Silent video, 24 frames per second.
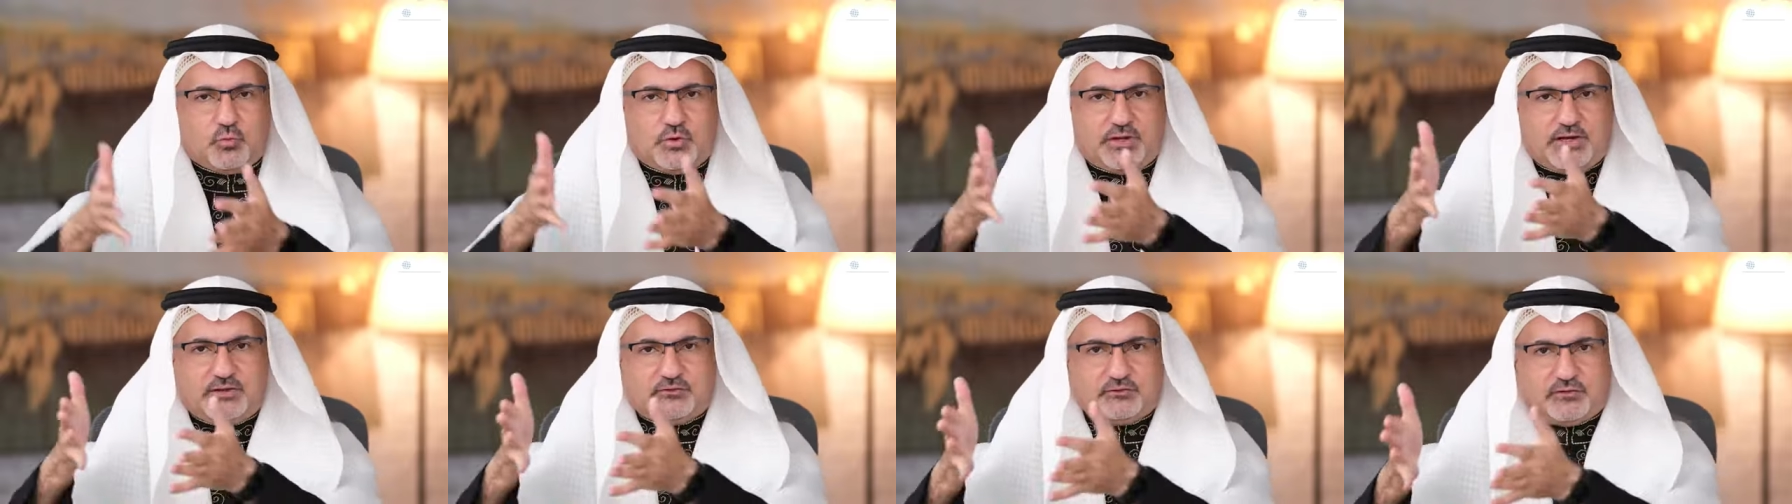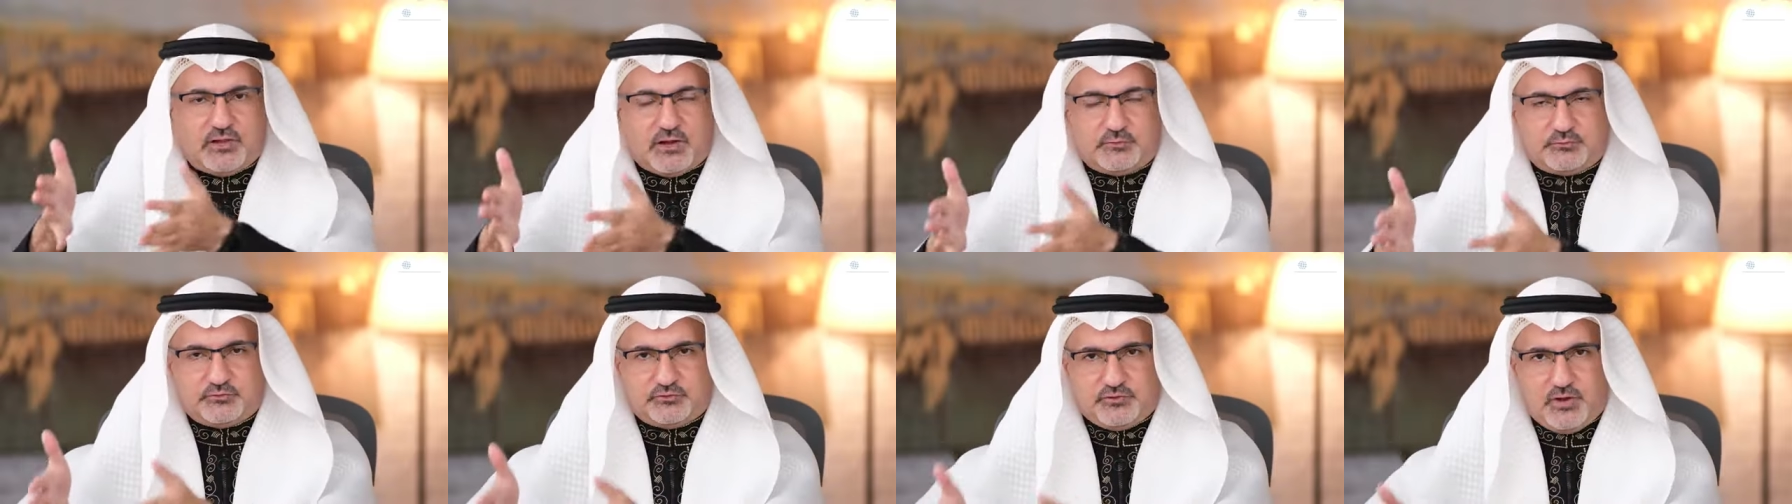when
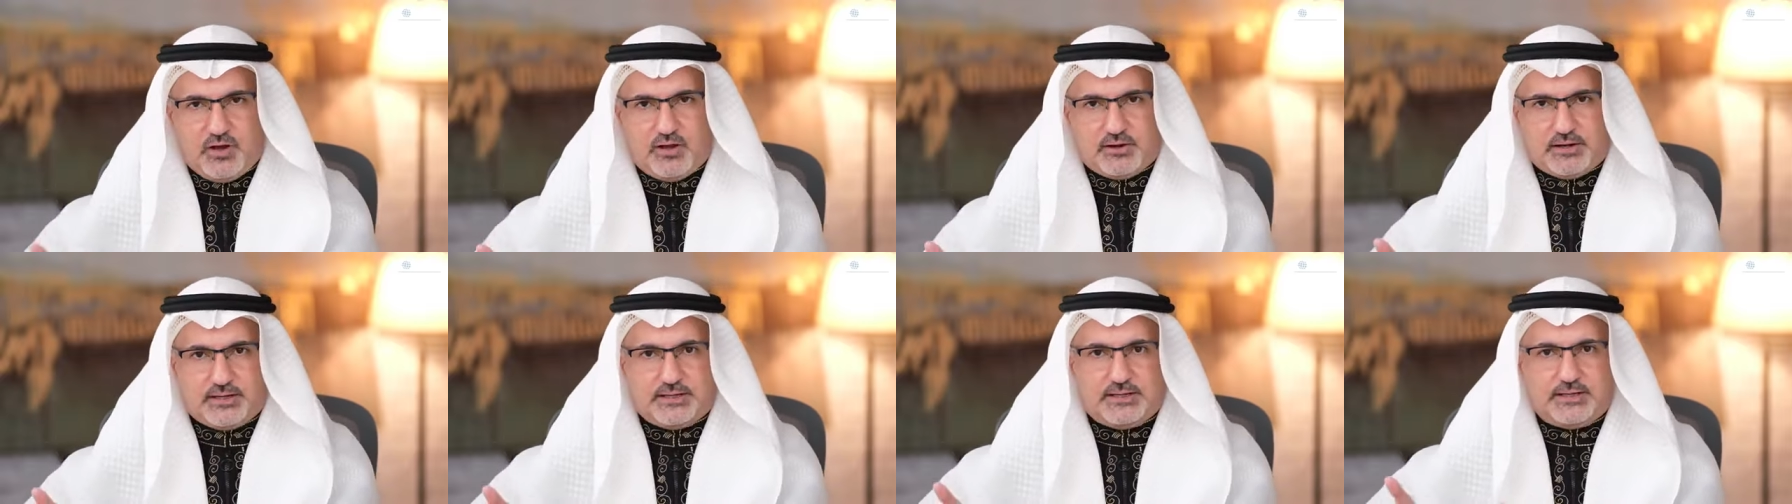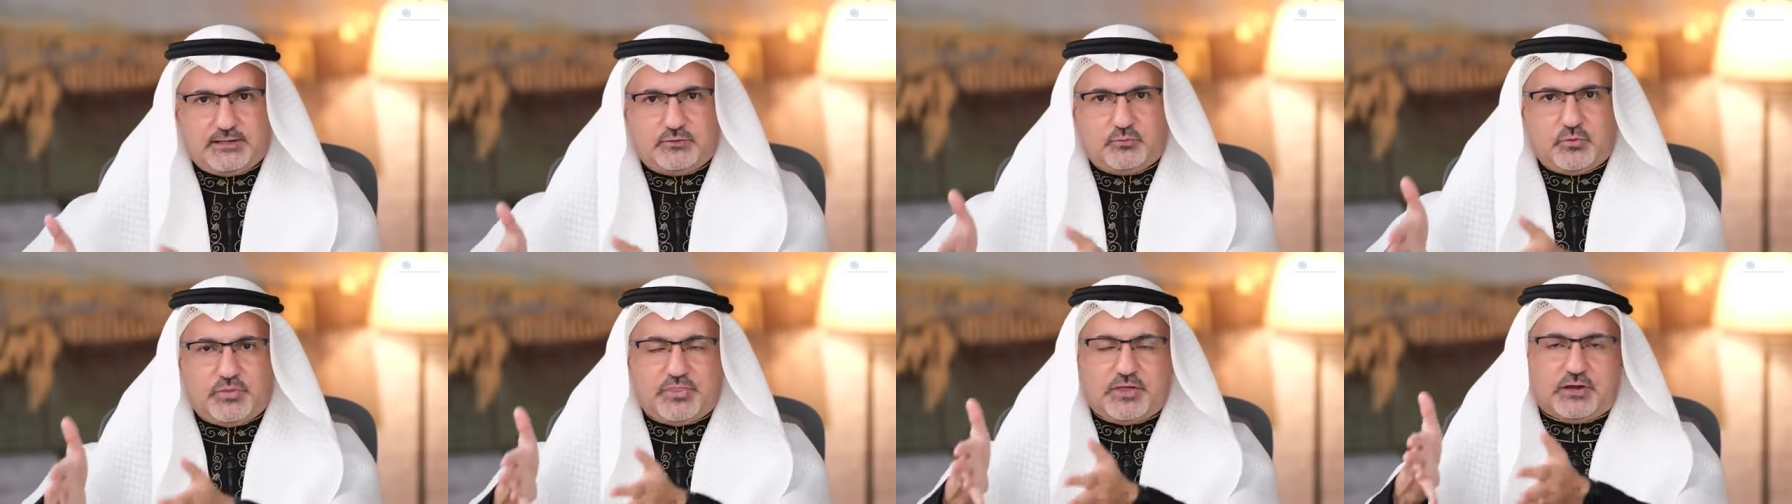Islam
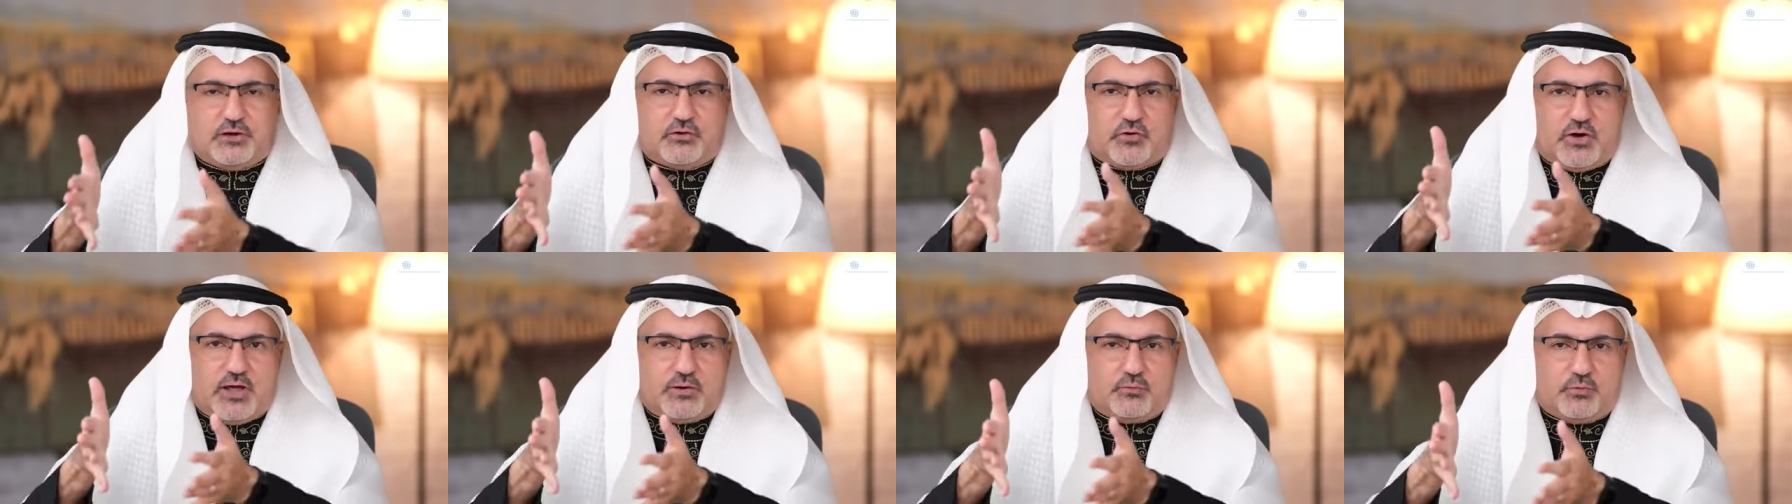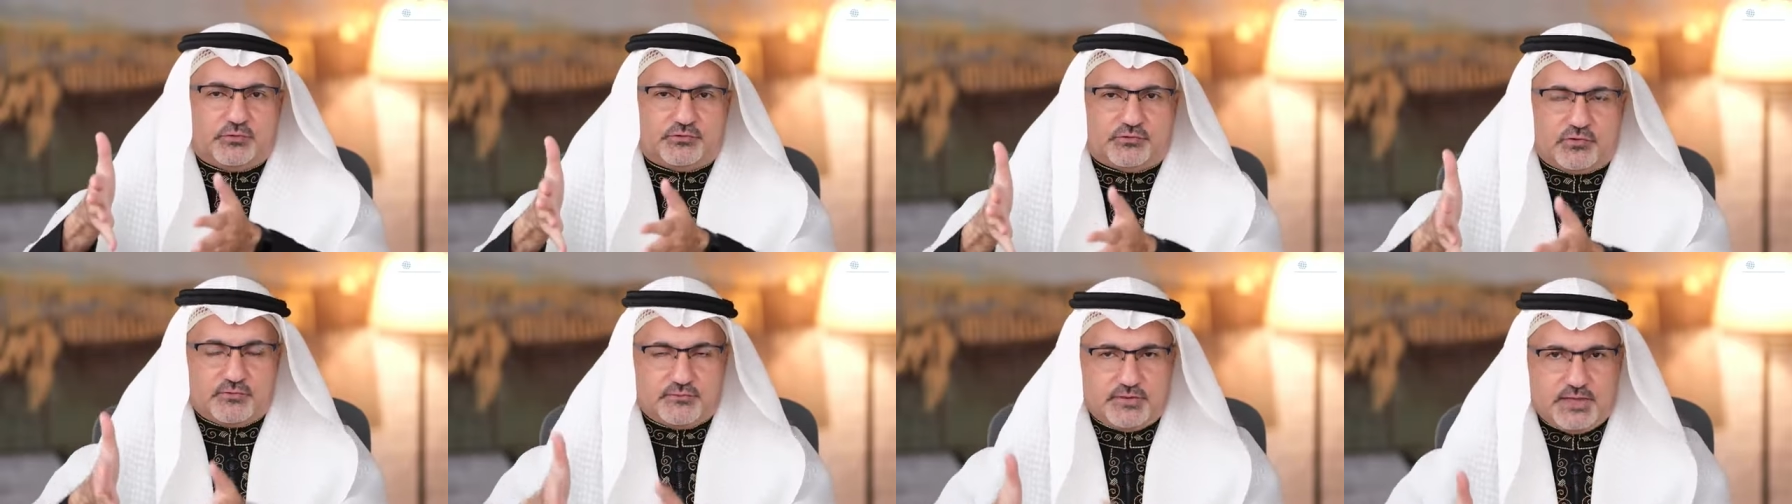started, when the Quran
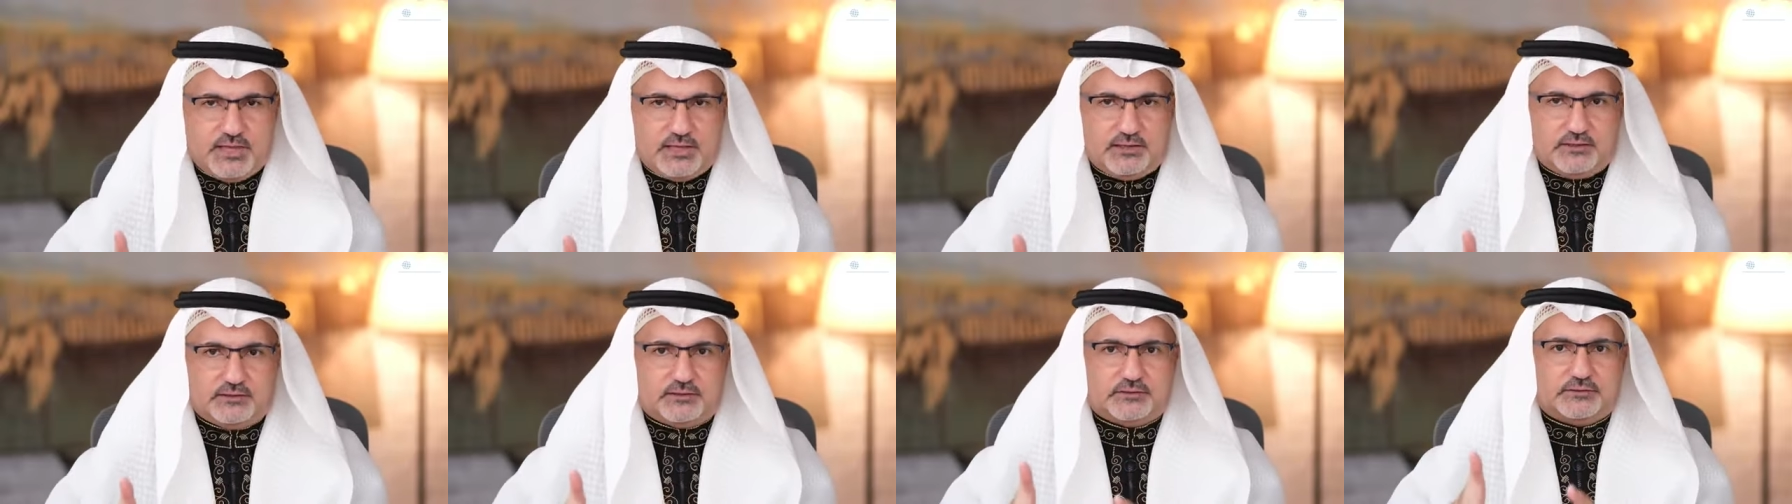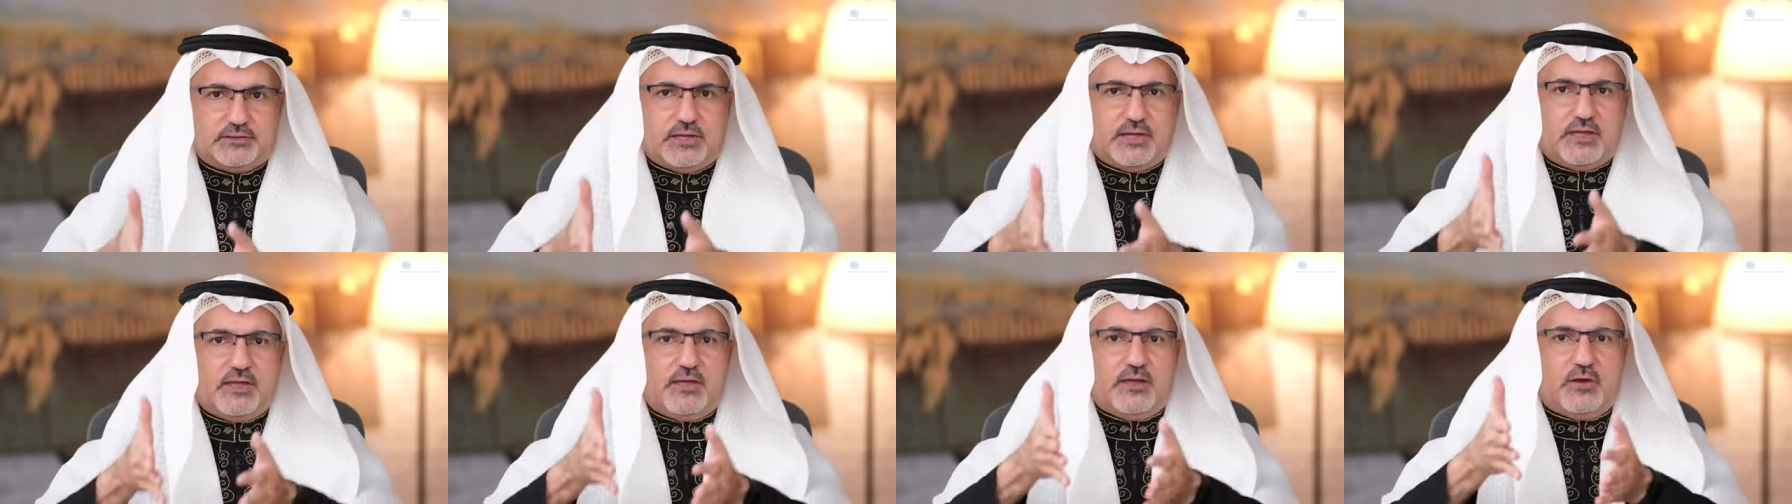was
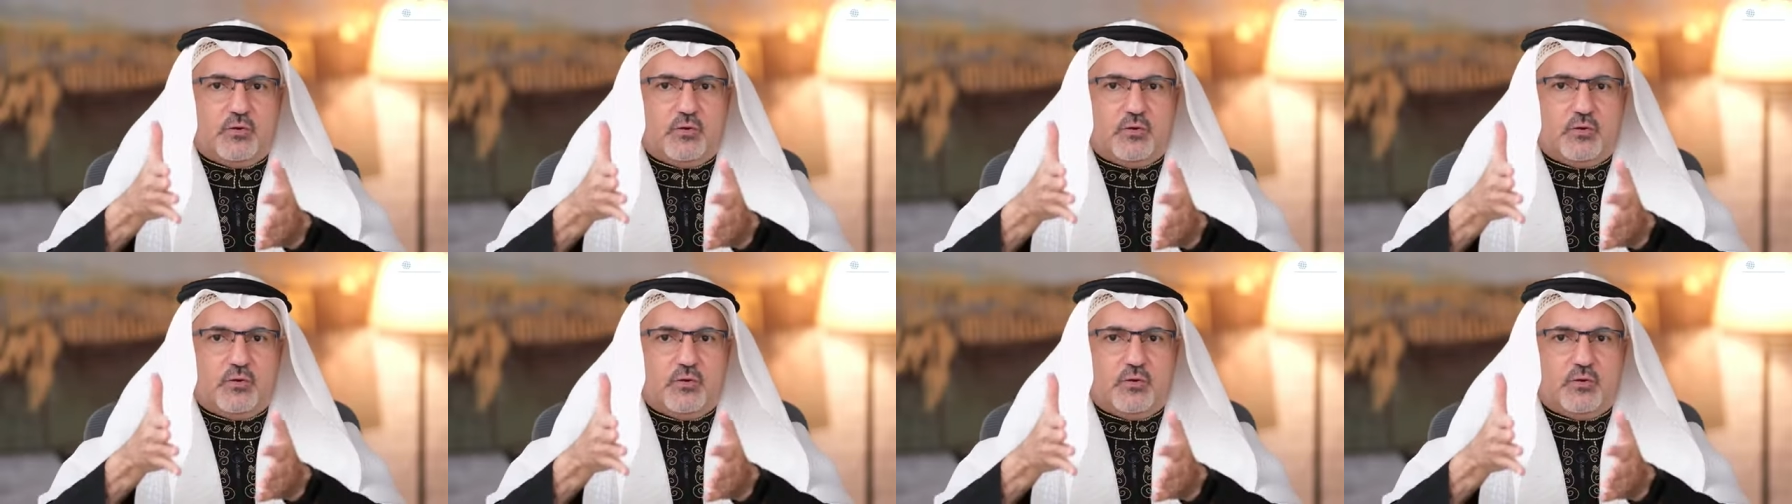revealed,